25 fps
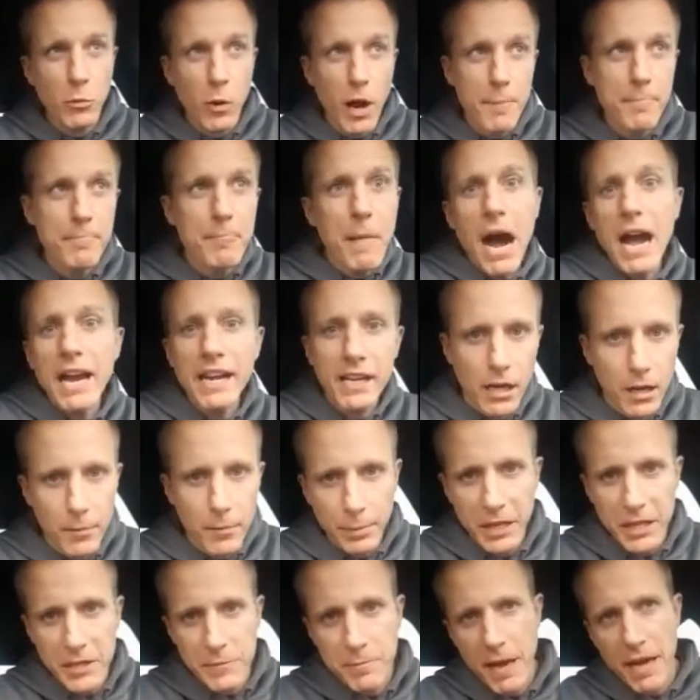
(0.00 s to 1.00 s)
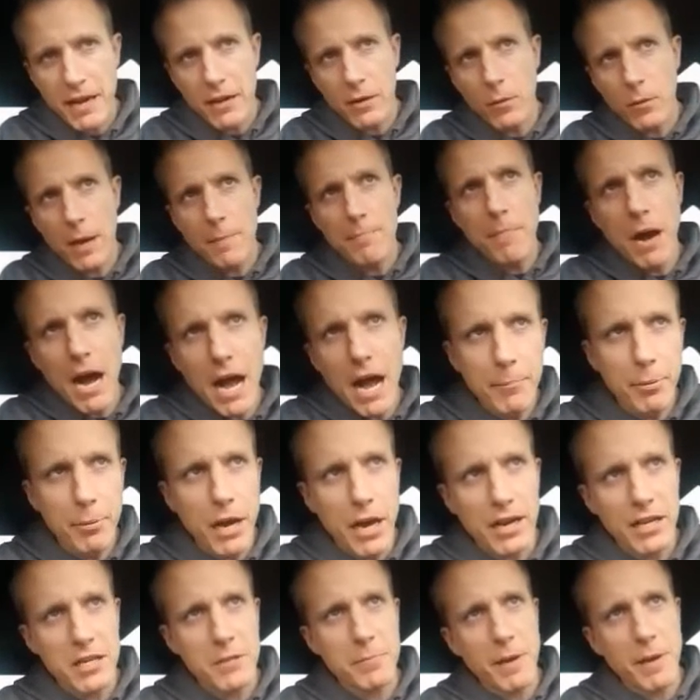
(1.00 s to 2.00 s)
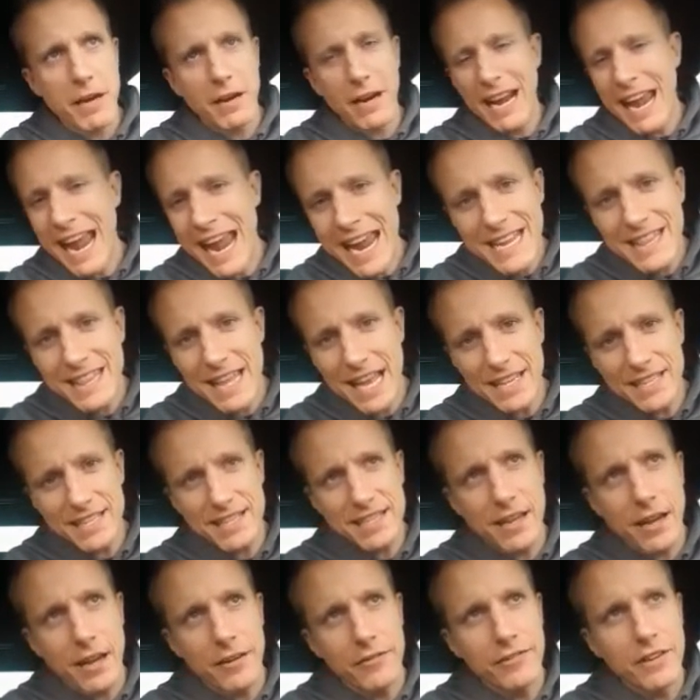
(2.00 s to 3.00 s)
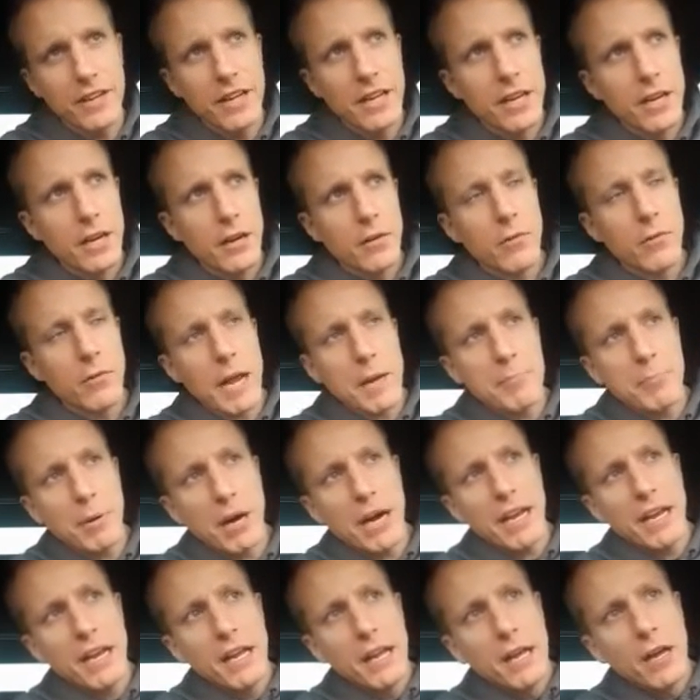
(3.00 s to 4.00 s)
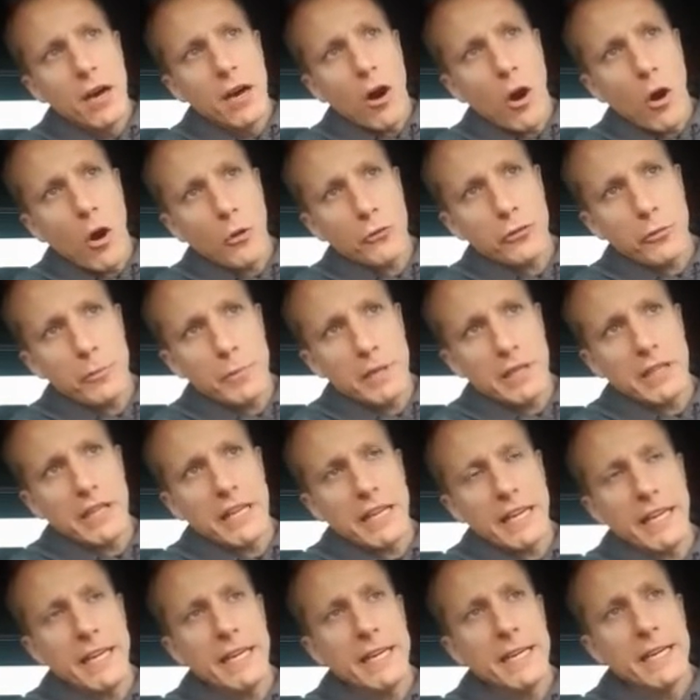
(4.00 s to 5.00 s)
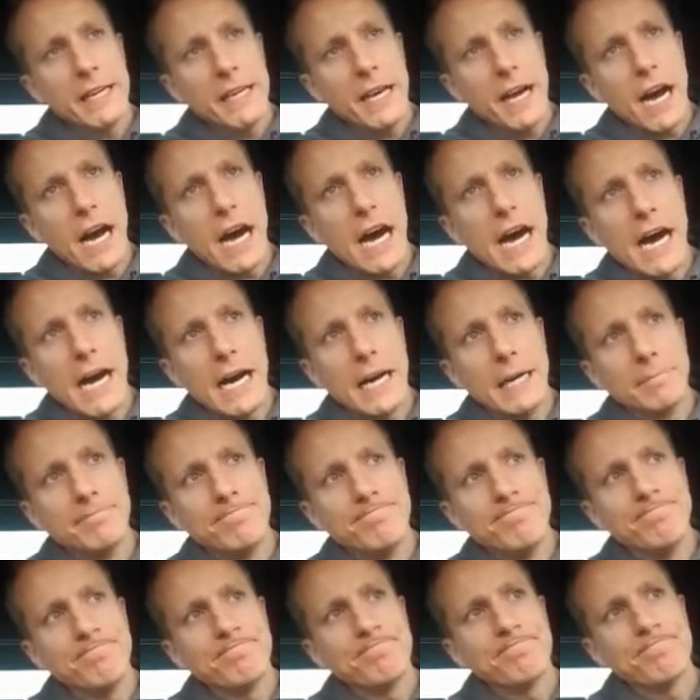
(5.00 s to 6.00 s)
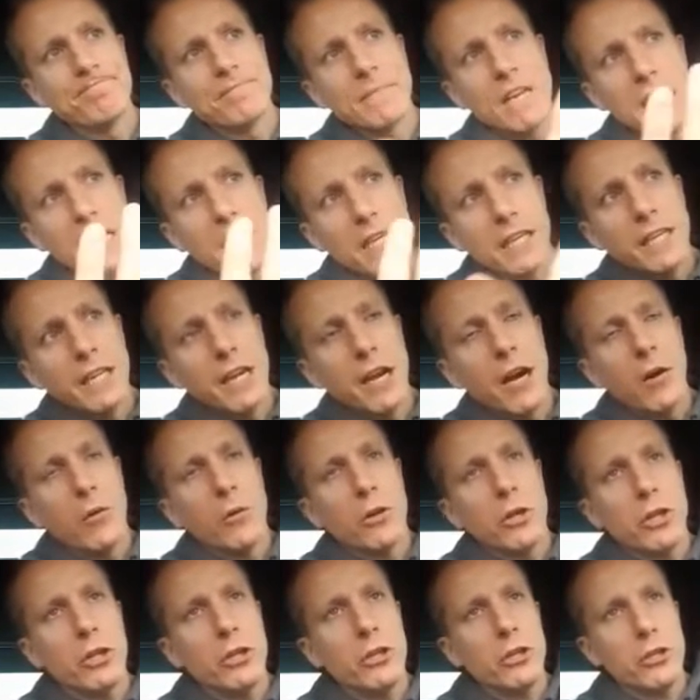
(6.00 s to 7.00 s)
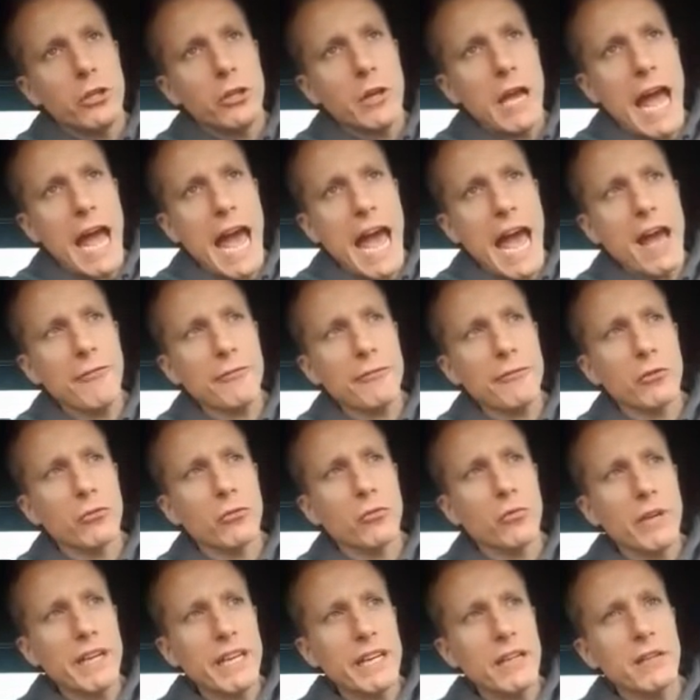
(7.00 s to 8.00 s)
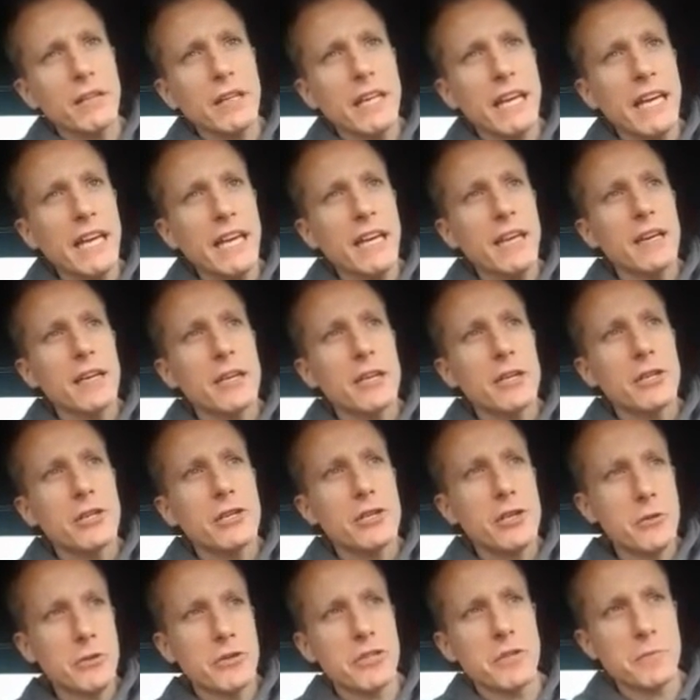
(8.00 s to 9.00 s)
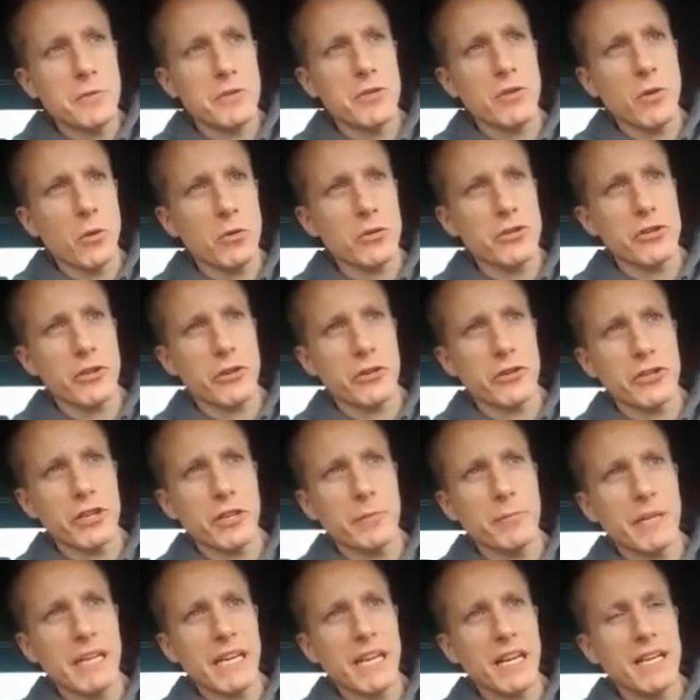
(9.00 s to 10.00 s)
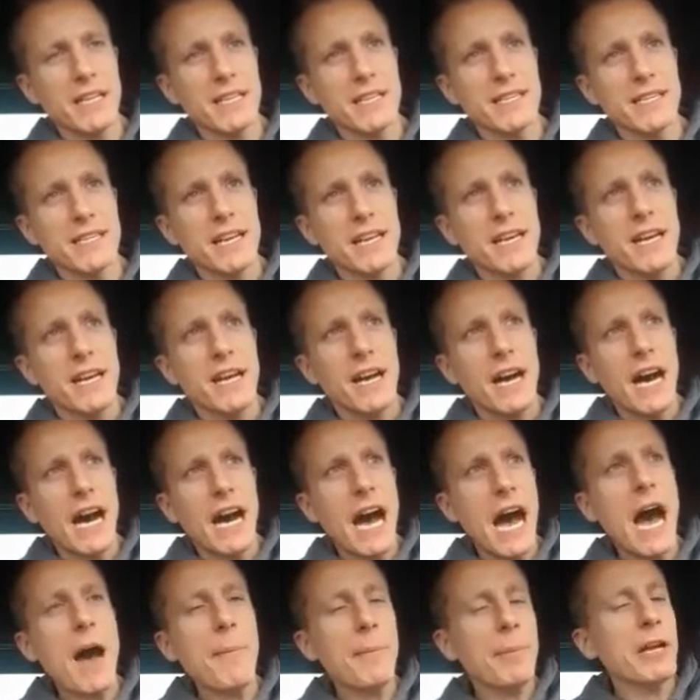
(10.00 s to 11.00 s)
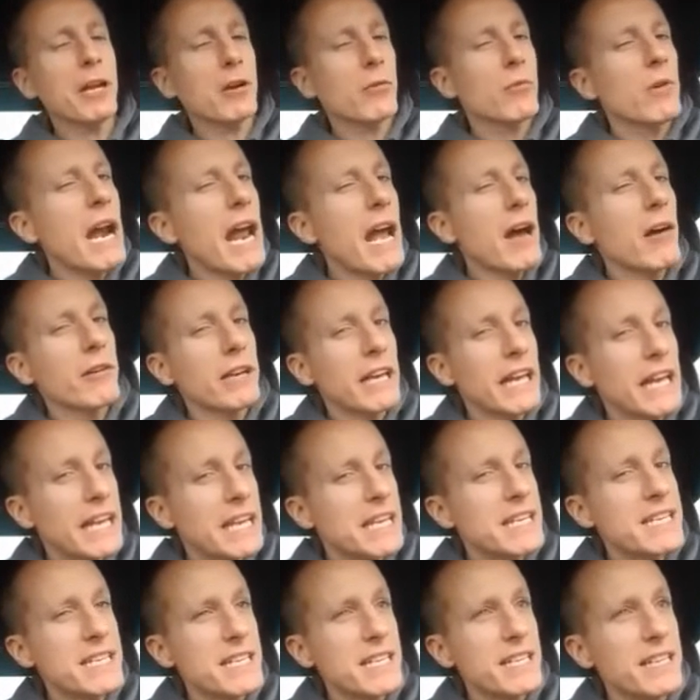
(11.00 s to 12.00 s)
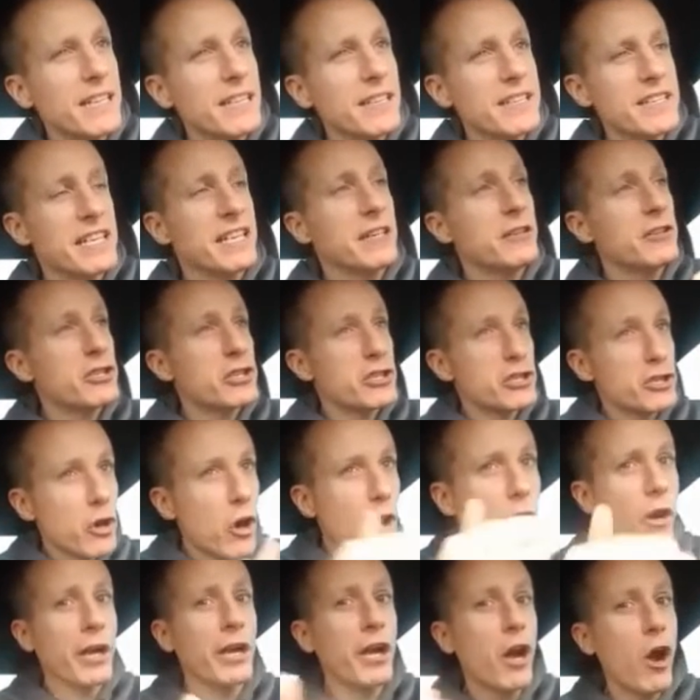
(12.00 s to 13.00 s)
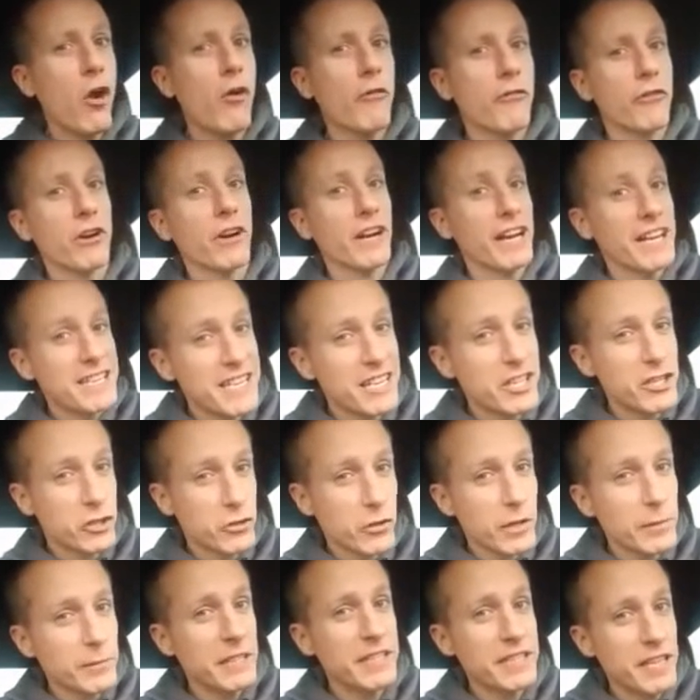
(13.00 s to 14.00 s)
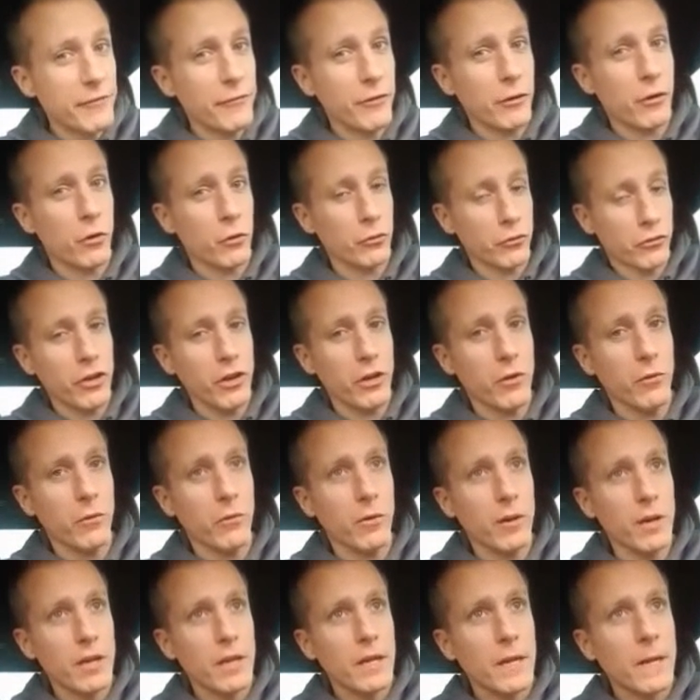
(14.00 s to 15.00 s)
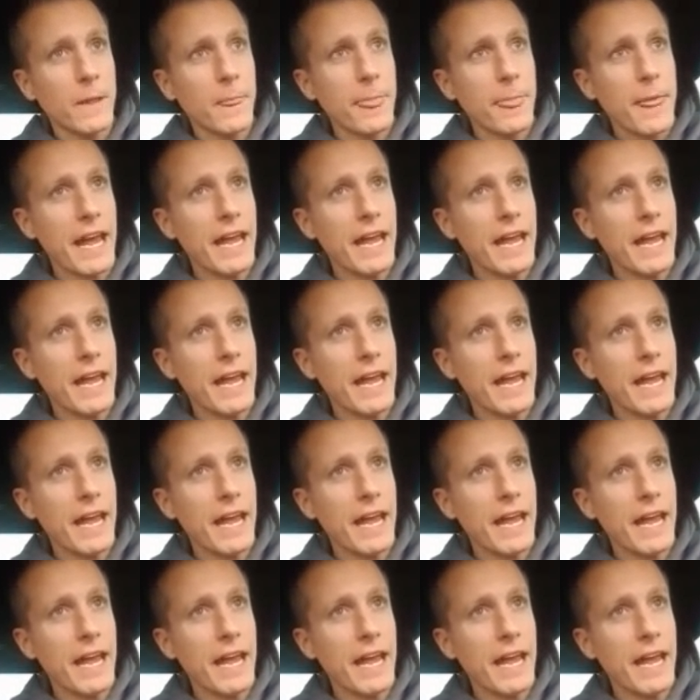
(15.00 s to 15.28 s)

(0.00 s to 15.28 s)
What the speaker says: and mention why my company's better and why my product's better. I hate that stuff, right? But ultimately, you have to really do some soul searching, because hopping around starting over is extremely difficult too.